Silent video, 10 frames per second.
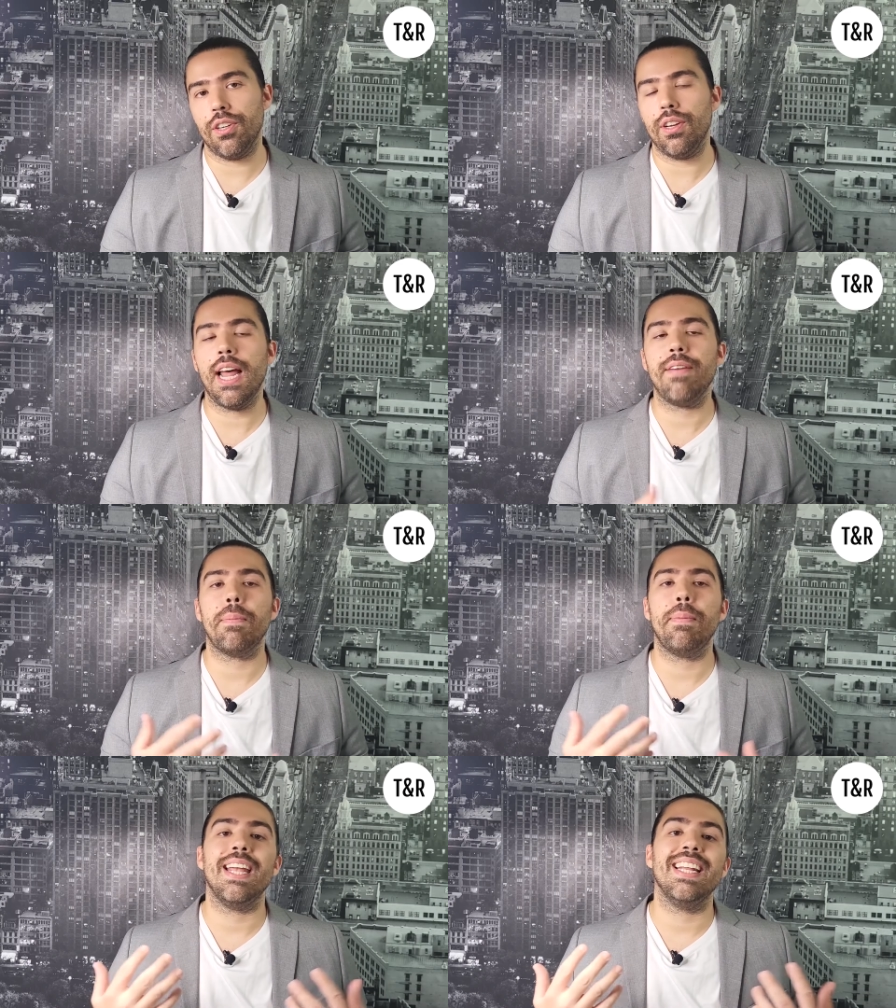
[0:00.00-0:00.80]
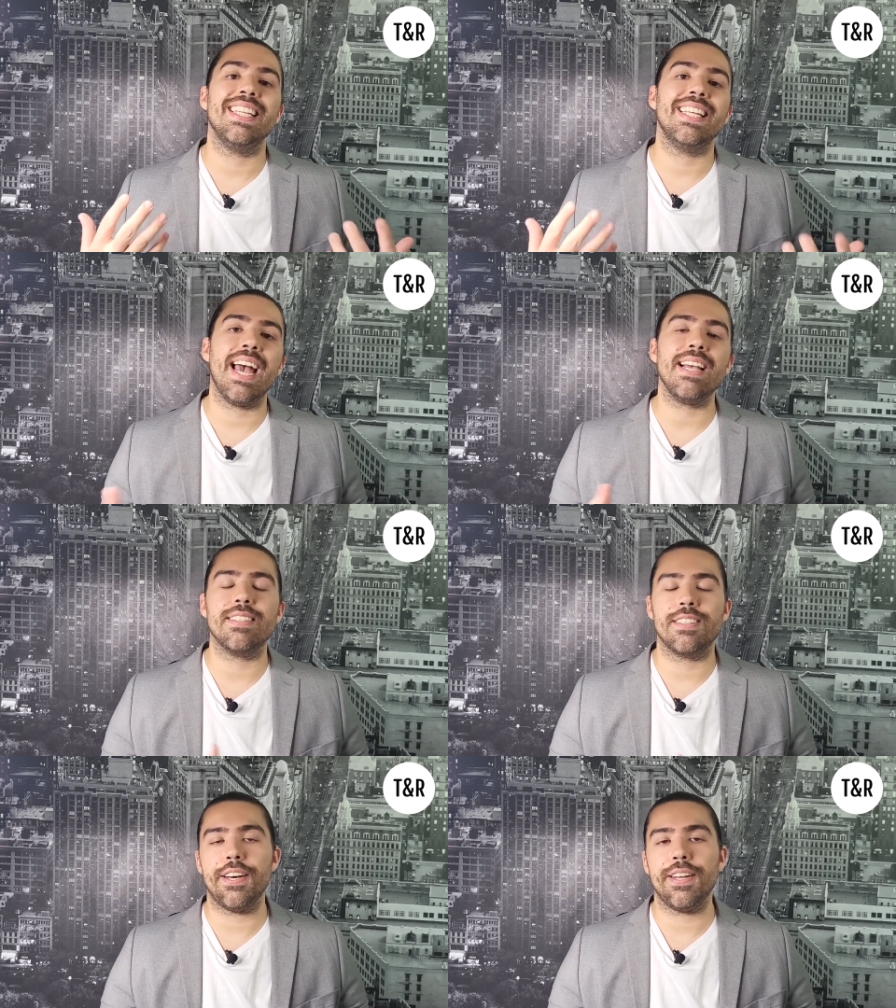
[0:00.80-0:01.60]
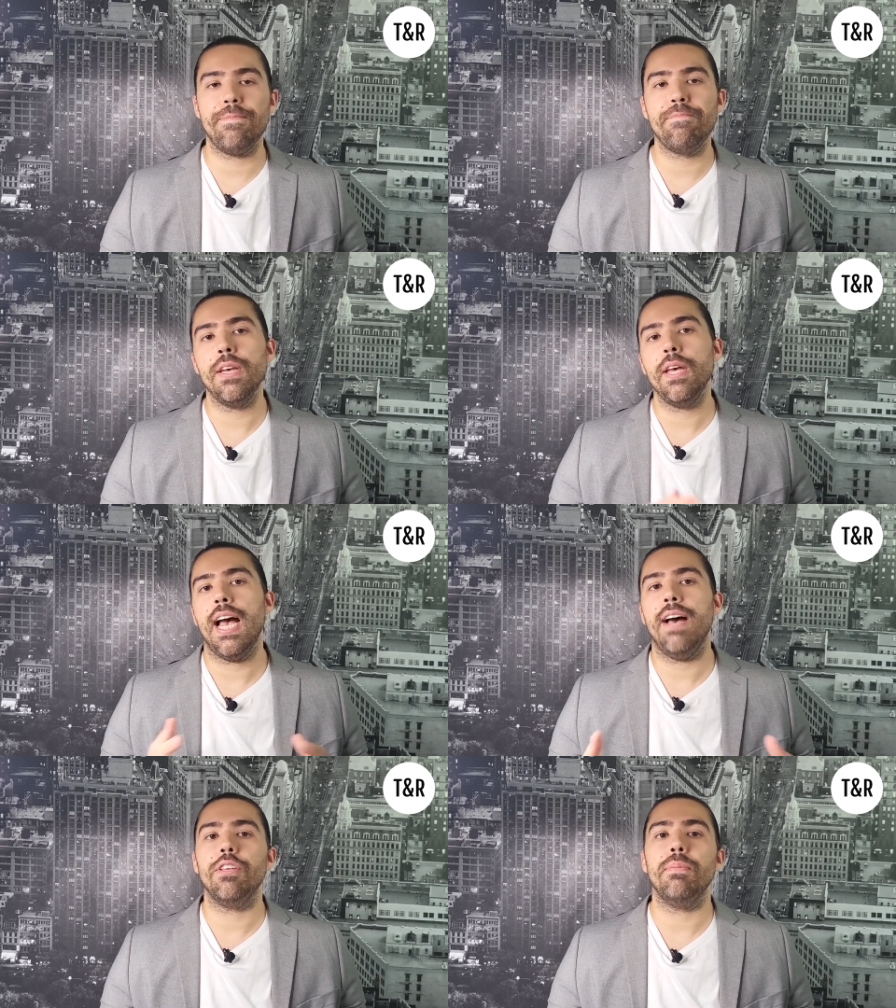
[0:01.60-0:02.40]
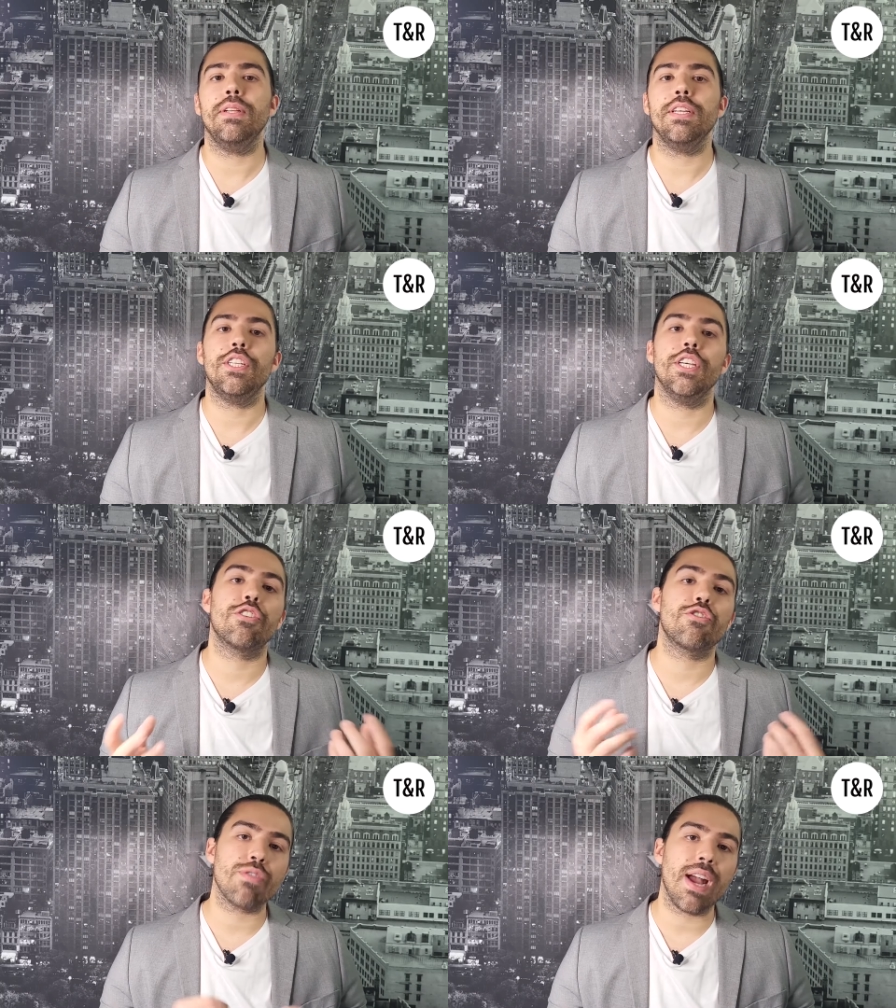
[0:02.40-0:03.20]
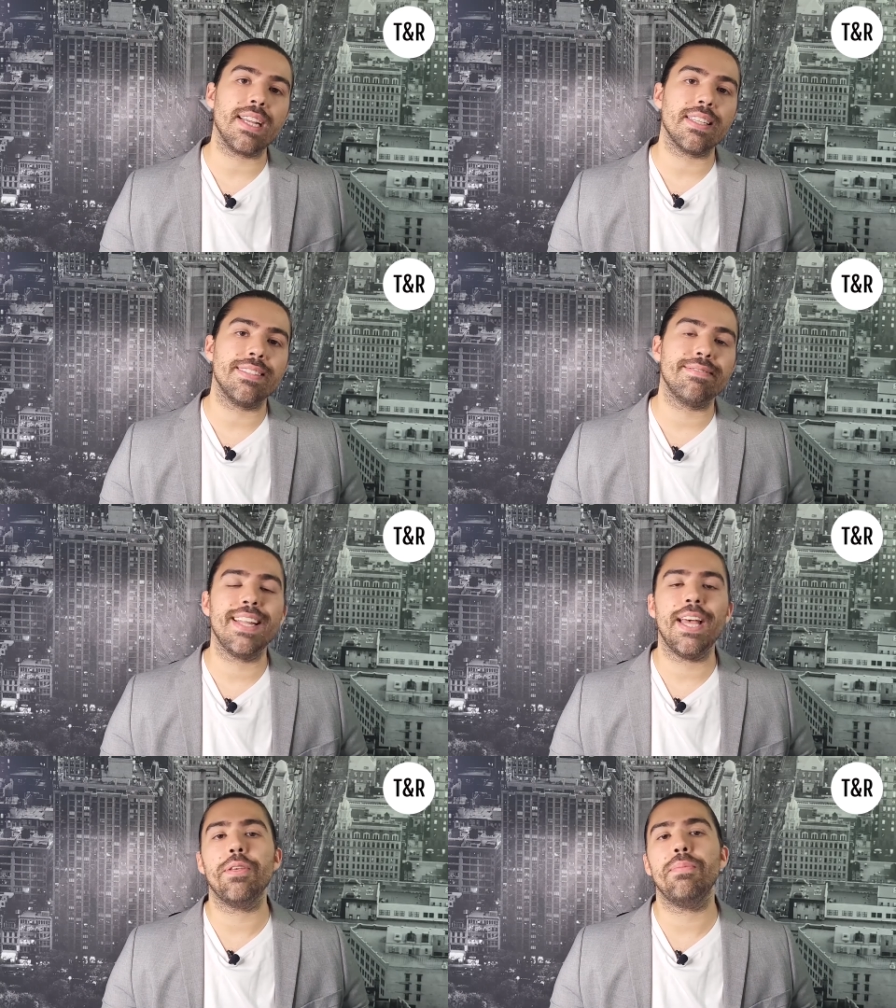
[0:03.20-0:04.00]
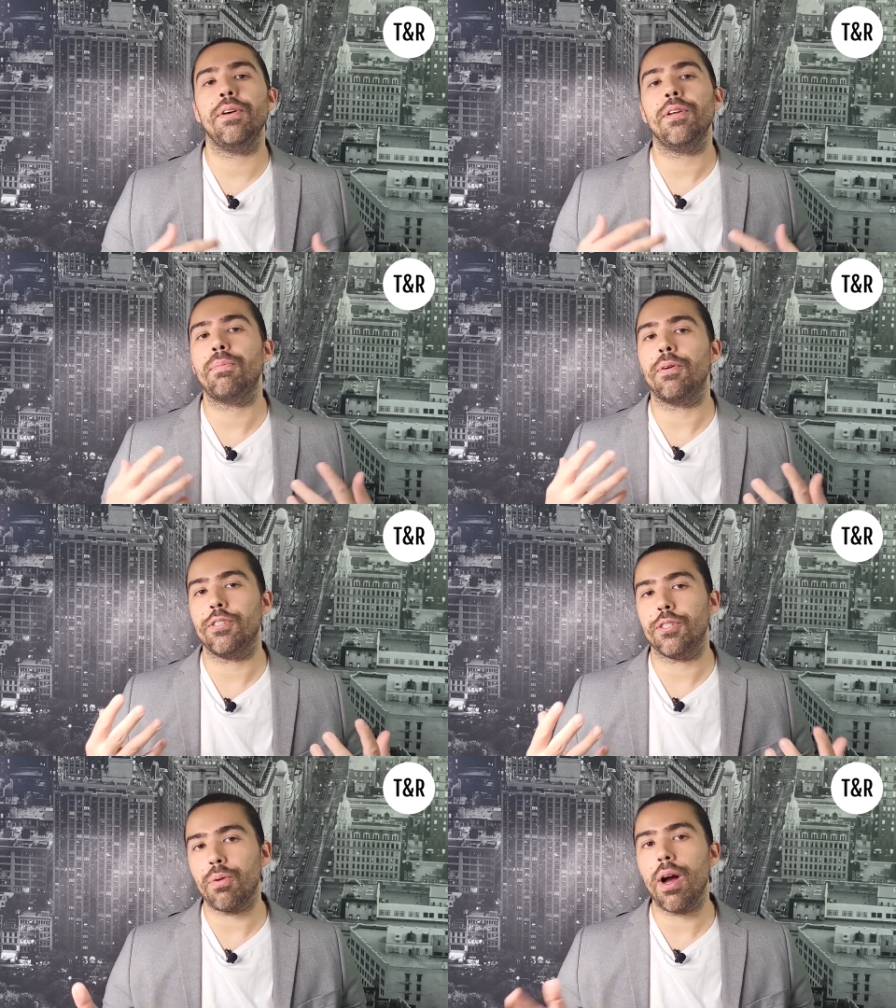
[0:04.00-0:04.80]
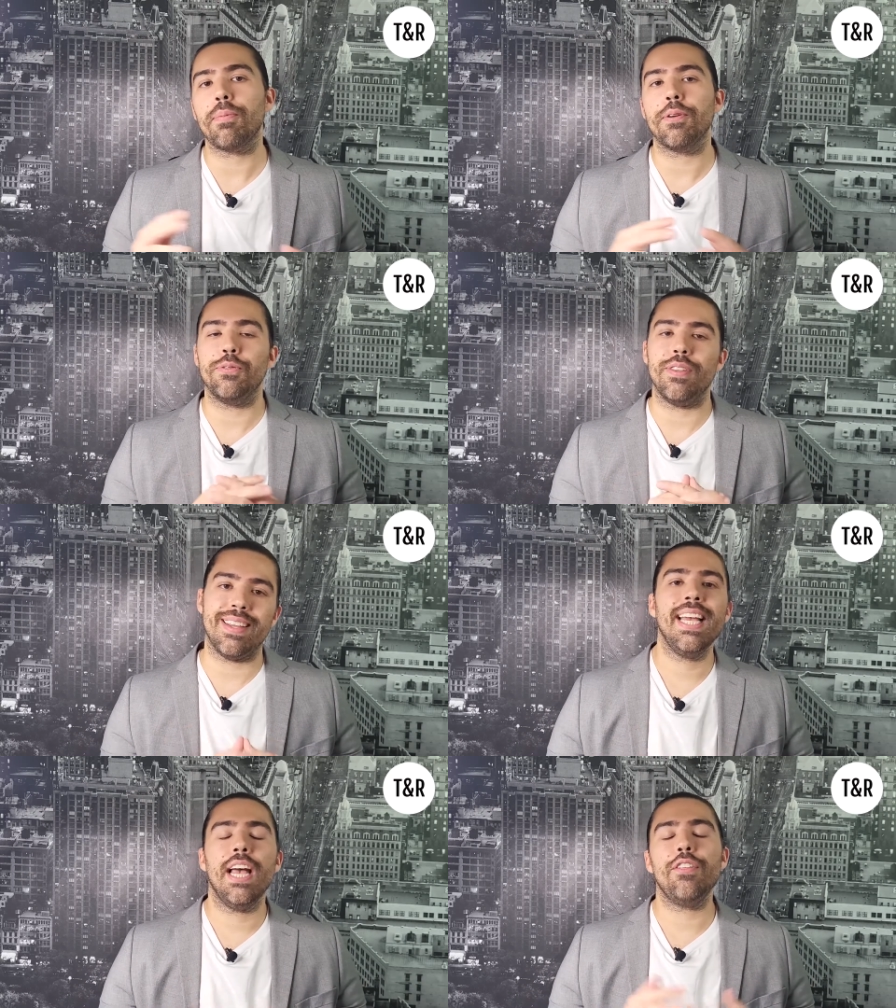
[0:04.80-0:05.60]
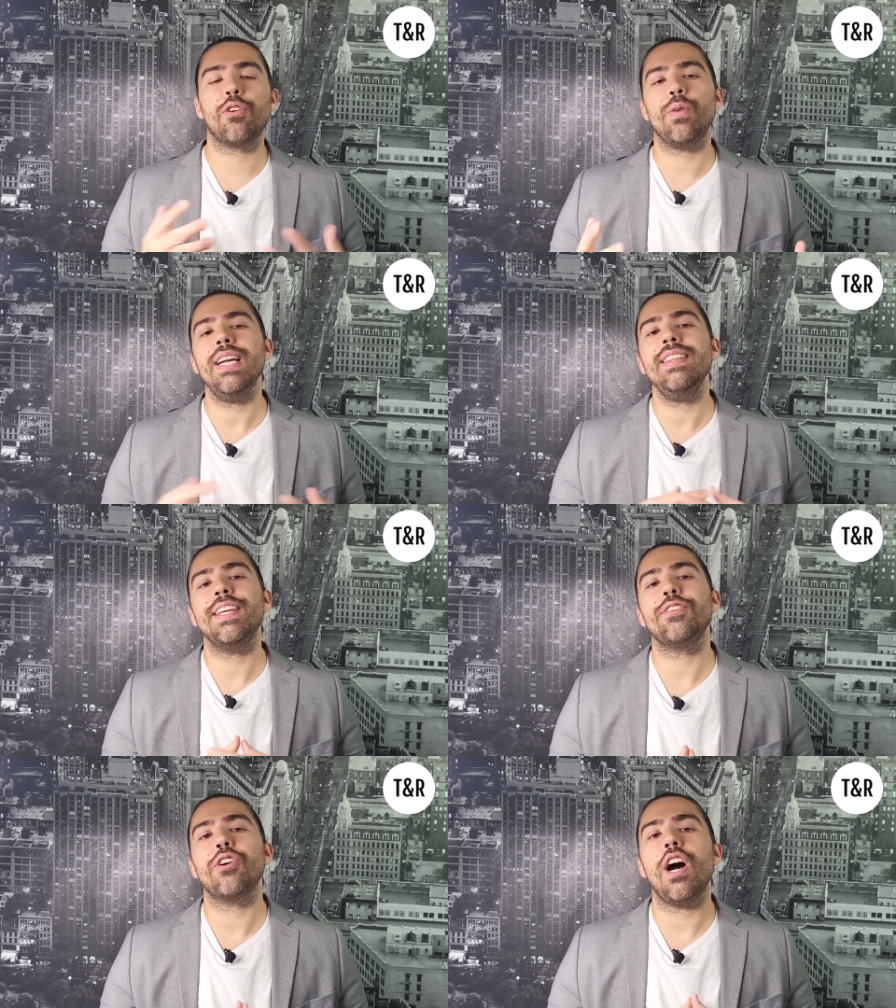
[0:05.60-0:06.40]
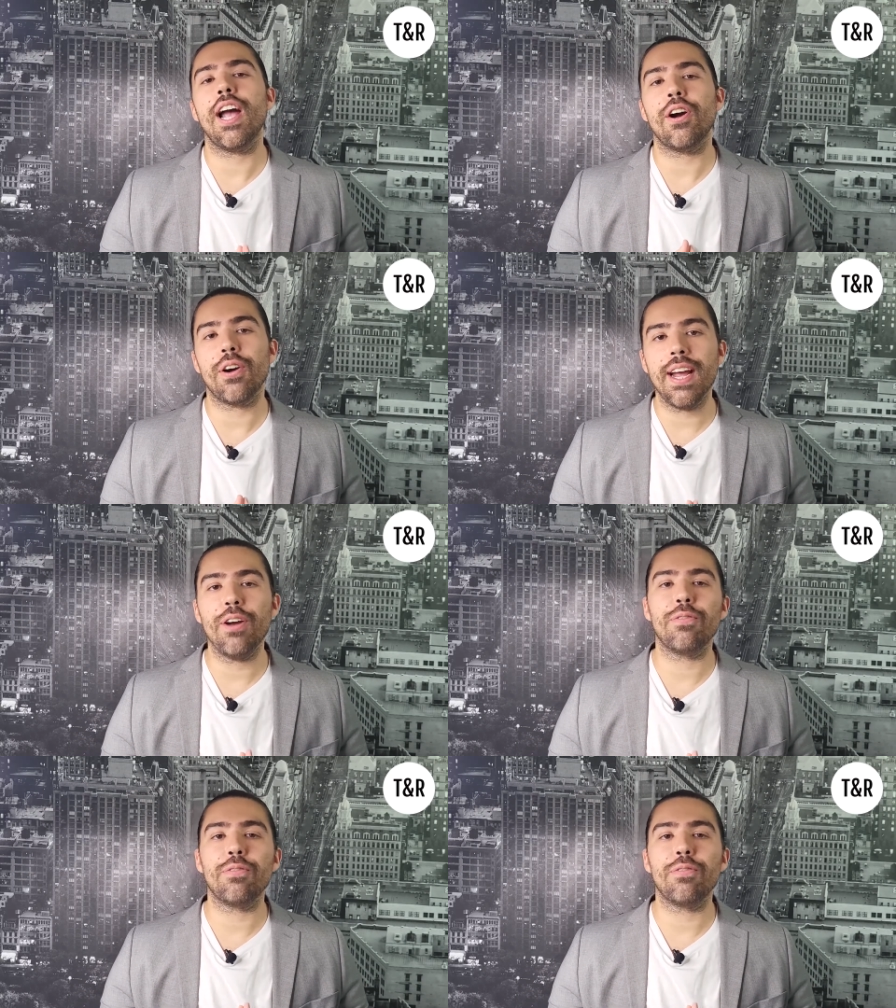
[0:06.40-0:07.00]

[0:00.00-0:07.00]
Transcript: not have to pay any taxes on it, have the ability to extract it and the ability to purchase properties with it. And the great thing is your IRA over